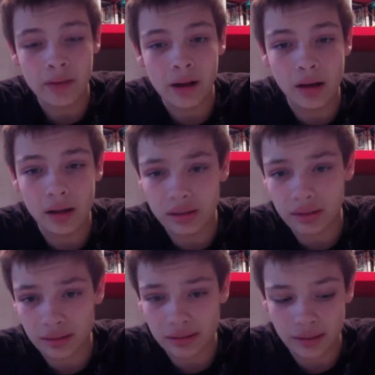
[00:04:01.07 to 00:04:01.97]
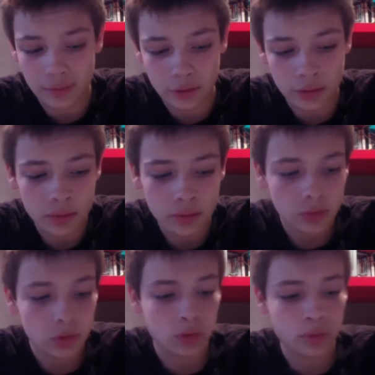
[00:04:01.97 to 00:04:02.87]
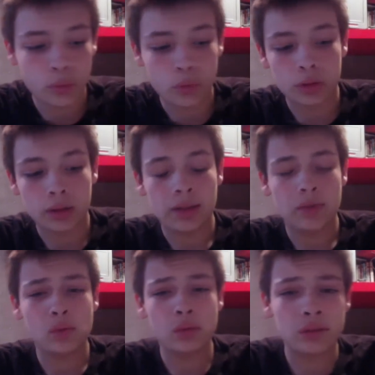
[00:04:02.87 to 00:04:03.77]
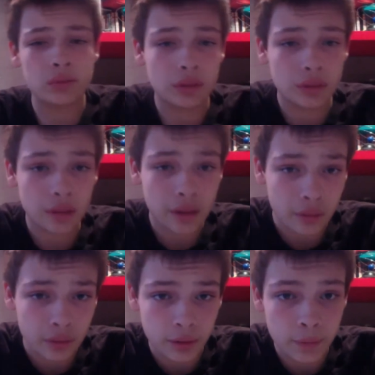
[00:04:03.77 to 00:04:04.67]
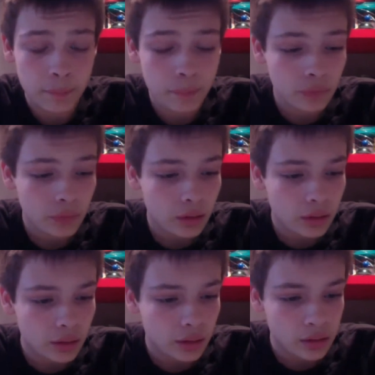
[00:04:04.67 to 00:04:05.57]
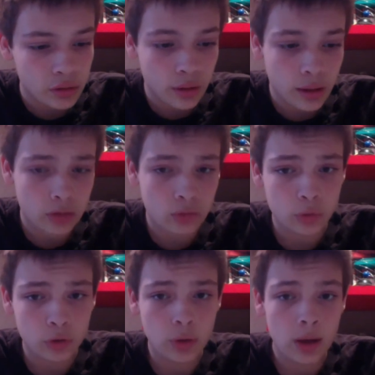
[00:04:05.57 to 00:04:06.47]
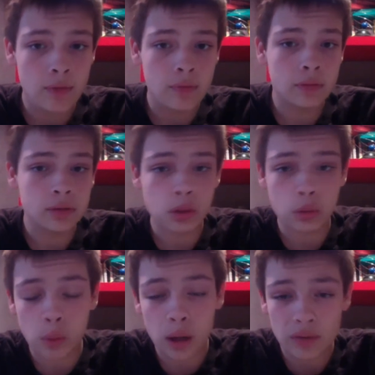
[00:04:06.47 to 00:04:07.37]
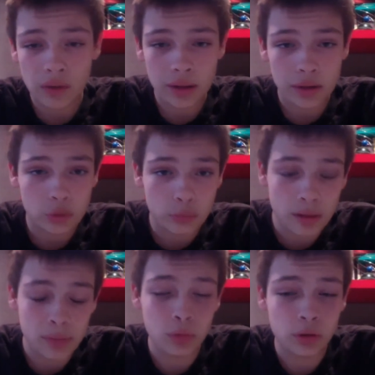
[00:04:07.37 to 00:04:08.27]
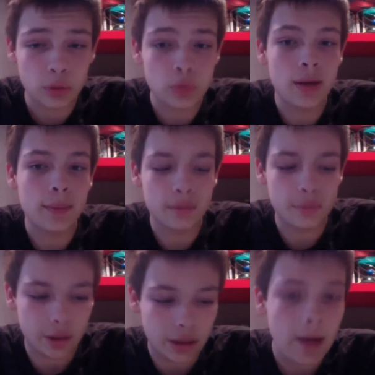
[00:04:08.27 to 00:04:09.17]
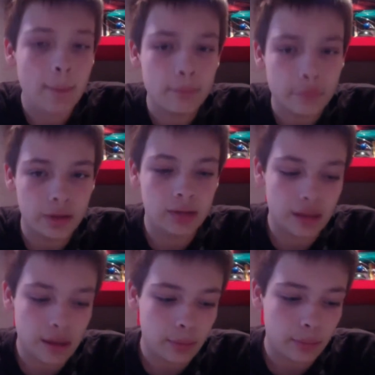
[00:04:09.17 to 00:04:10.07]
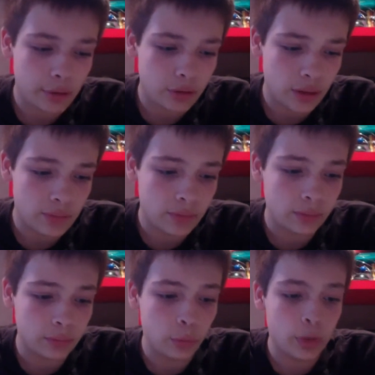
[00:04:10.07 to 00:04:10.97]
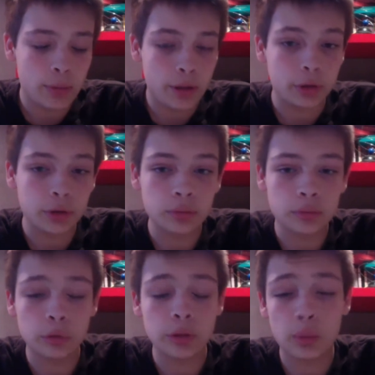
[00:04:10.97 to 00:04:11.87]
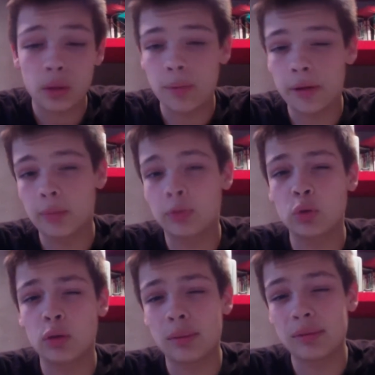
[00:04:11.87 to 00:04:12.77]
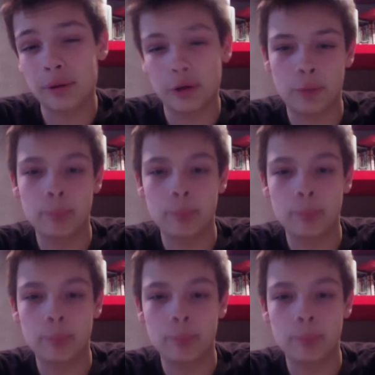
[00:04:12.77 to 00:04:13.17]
unlike the Nexus seven. So if you want, if you live in an area in your house where you have slower Wi-Fi, you may want to go with the iPad Mini because iPad Minis have way better, or not way better, but two times better